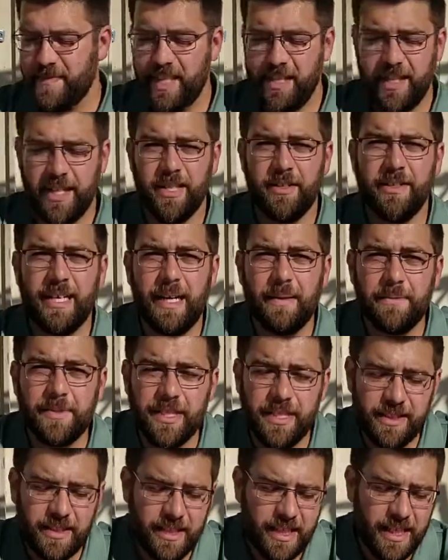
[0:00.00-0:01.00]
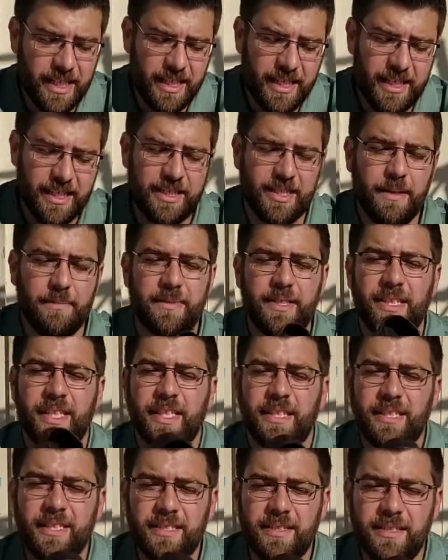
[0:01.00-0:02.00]
The other option is something like
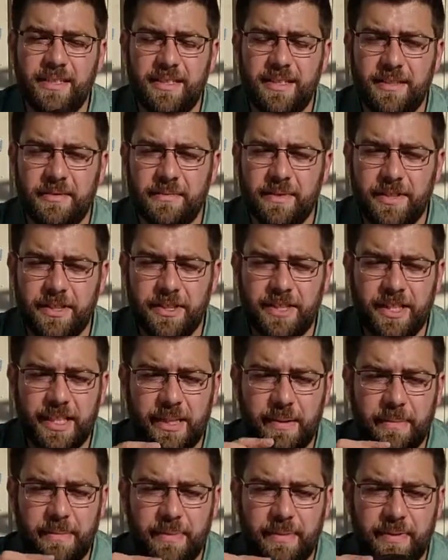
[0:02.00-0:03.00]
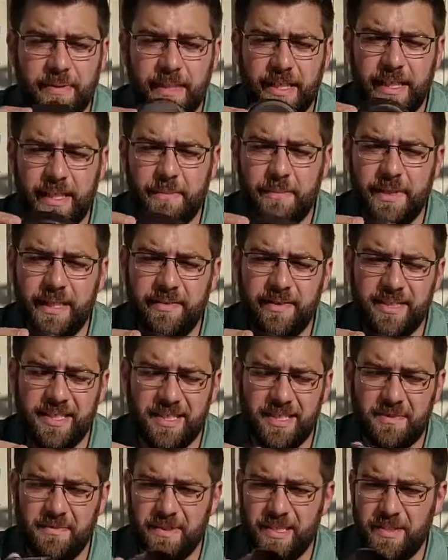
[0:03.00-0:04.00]
this. This is a real cheap, I believe it's a
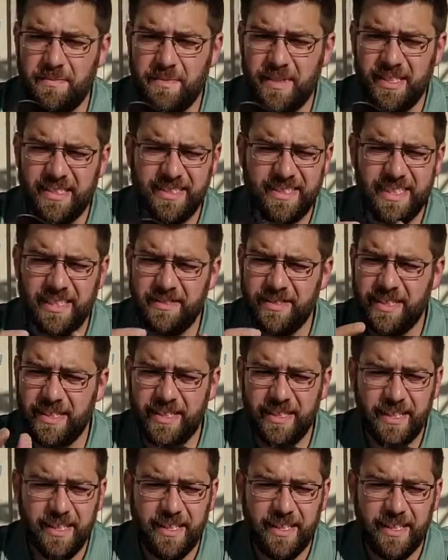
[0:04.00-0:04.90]
Swiss military